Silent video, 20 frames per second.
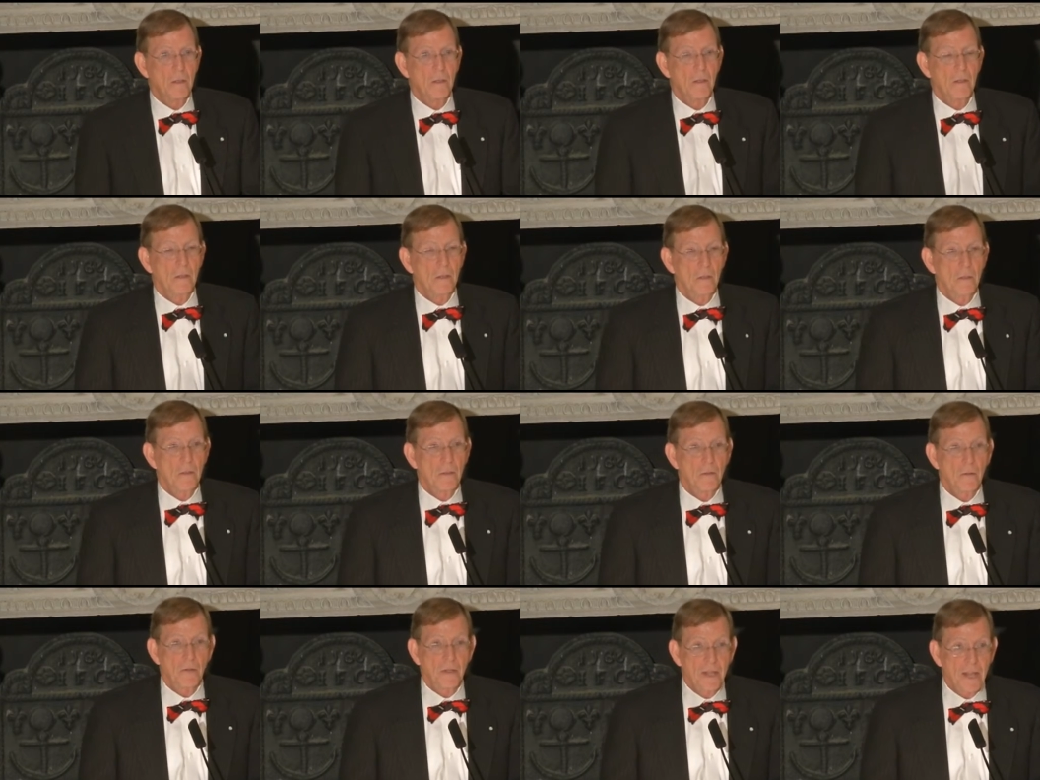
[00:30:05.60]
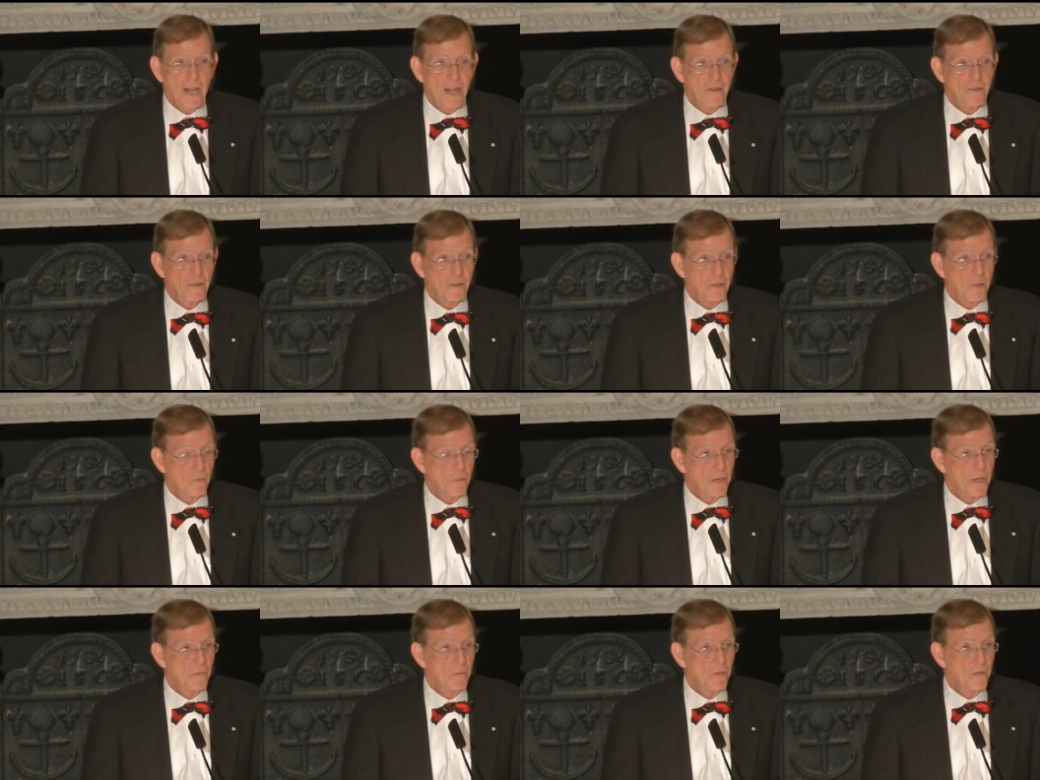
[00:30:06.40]
Uh, the casualty
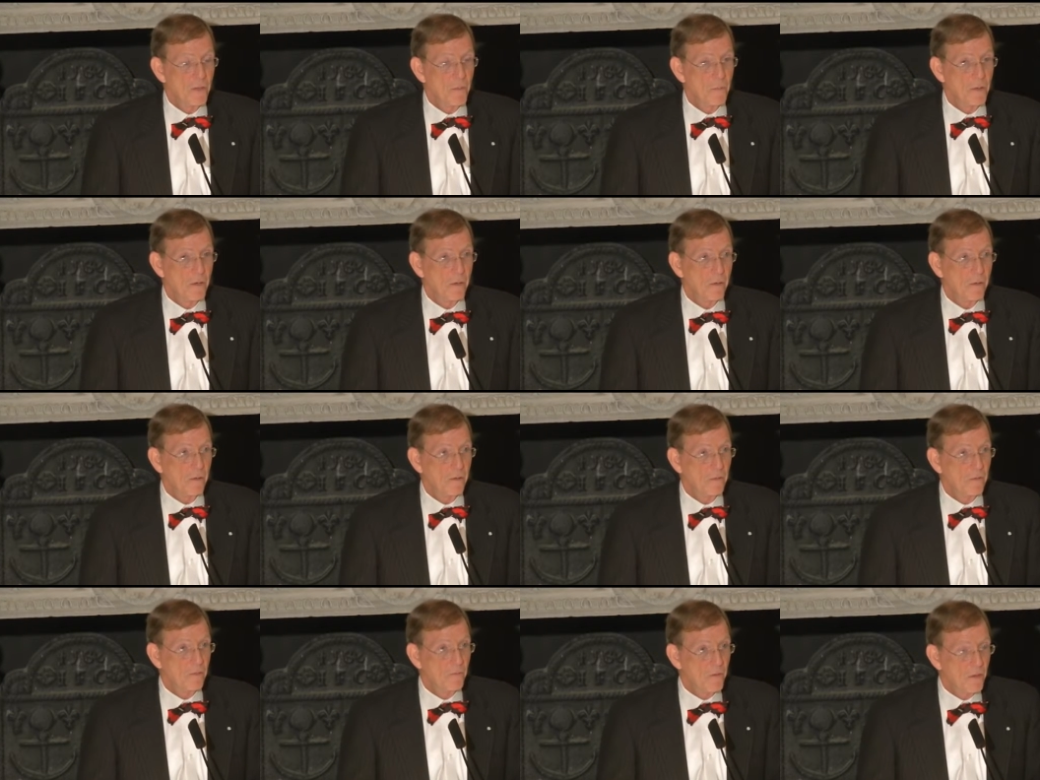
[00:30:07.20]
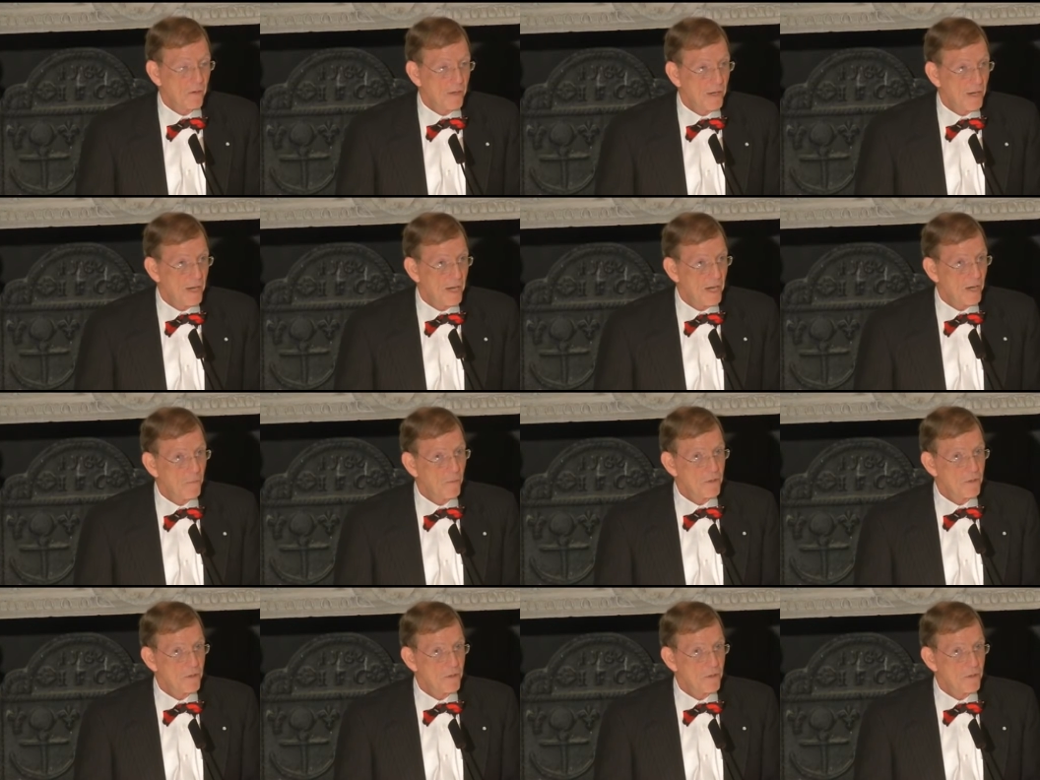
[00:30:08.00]
rate for the Americans is very high.